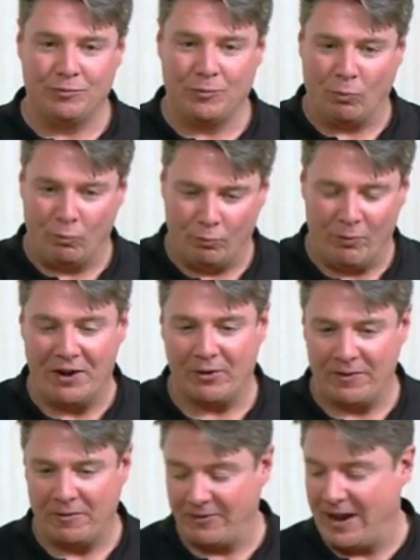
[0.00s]
Winner
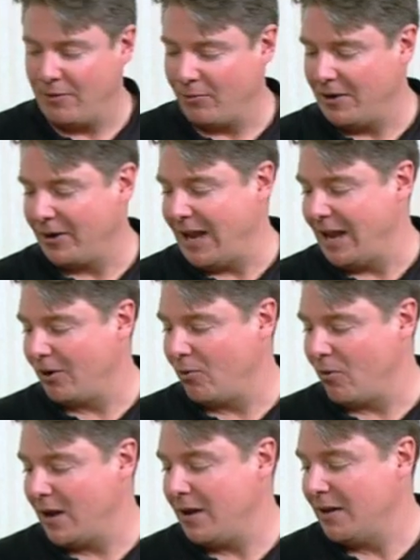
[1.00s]
in the fan writer
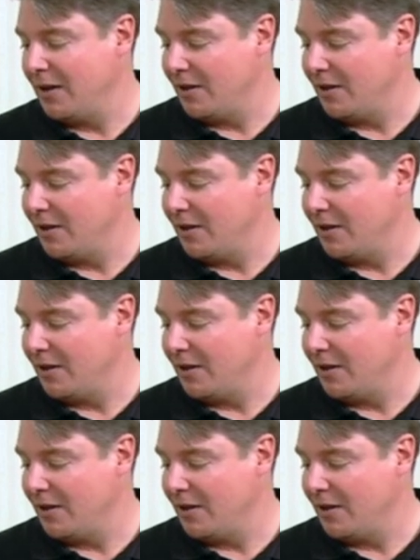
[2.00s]
category.